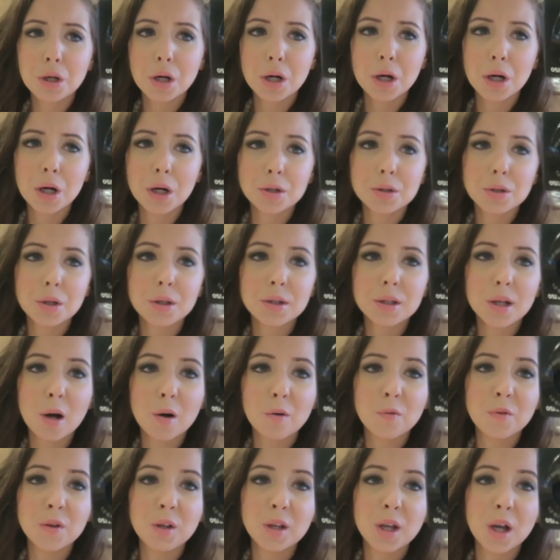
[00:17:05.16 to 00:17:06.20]
sad. There's
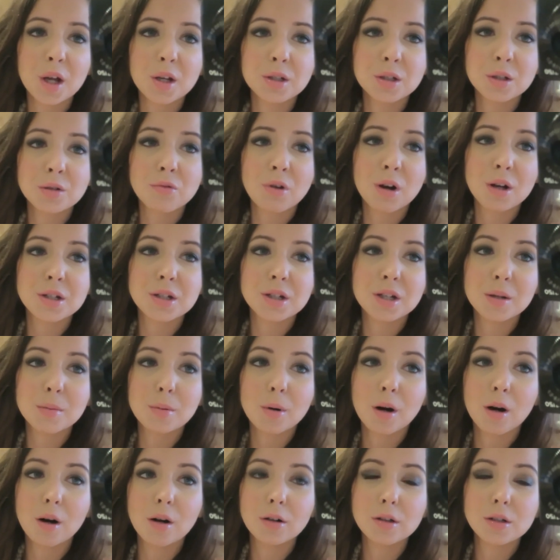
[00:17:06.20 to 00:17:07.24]
Alfie getting ready
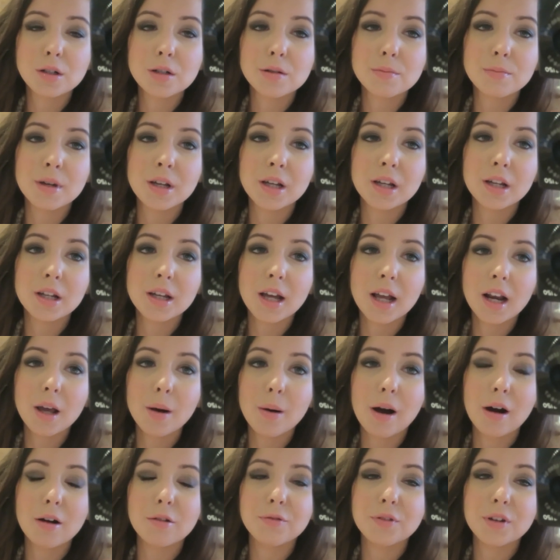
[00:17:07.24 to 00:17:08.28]
behind me.
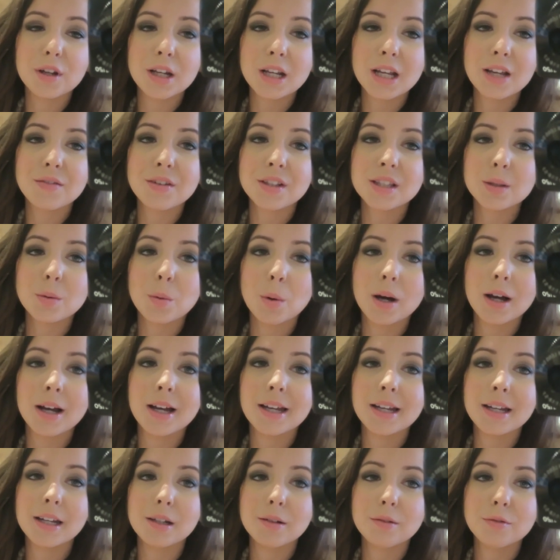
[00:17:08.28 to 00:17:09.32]
Hello Alfie, give us a
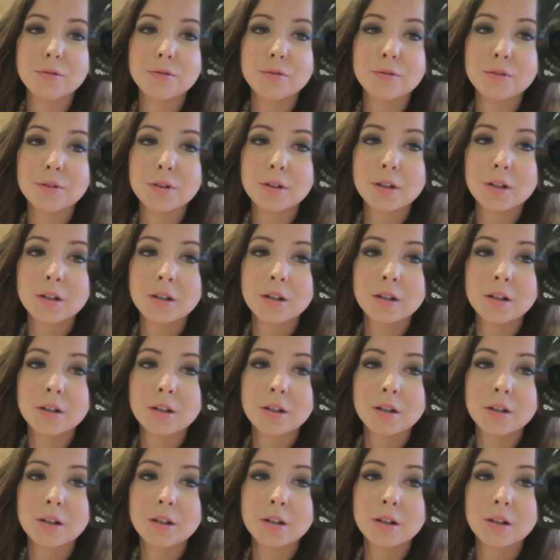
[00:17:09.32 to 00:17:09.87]
wave.